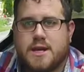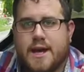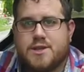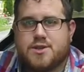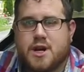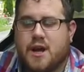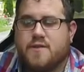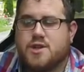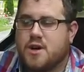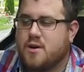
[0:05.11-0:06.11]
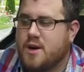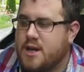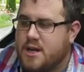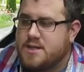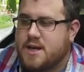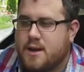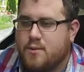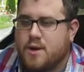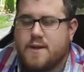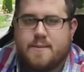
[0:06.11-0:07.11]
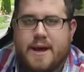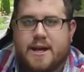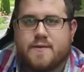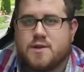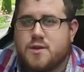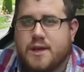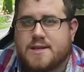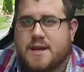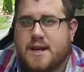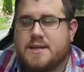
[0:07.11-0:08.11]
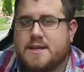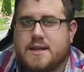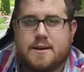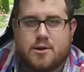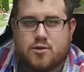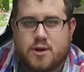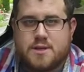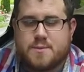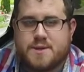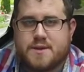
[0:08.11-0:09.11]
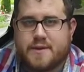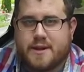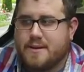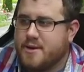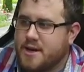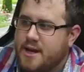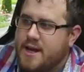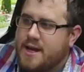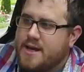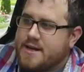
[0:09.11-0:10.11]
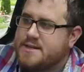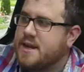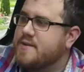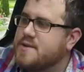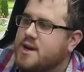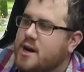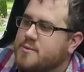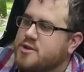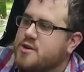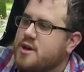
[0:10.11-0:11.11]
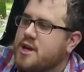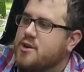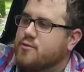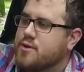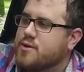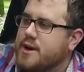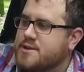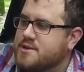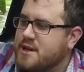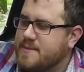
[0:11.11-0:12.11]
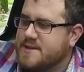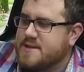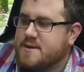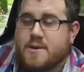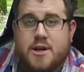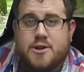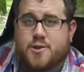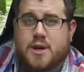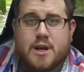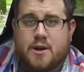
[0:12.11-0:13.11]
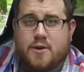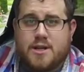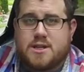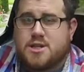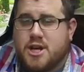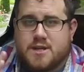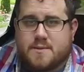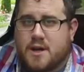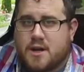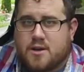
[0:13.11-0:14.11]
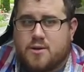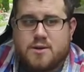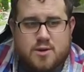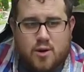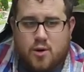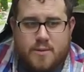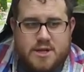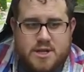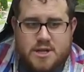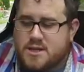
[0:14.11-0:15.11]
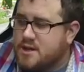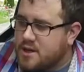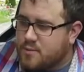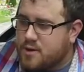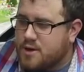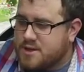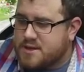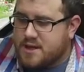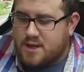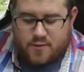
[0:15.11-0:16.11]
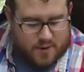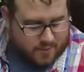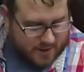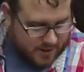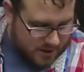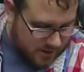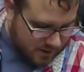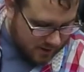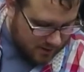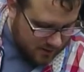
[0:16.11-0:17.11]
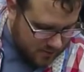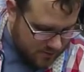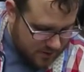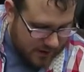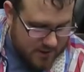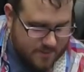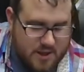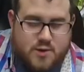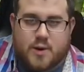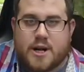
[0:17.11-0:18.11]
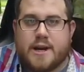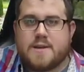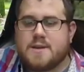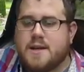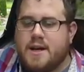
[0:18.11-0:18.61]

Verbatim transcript: test drive show. Today, we're in the back of the 2018 Chrysler Pacifica Limited, and it does have this optional rear entertainment system. So we're gonna cut right to the chase. I'm not gonna go into a whole bunch of detail here. We're gonna see if we can plug in our Xbox One S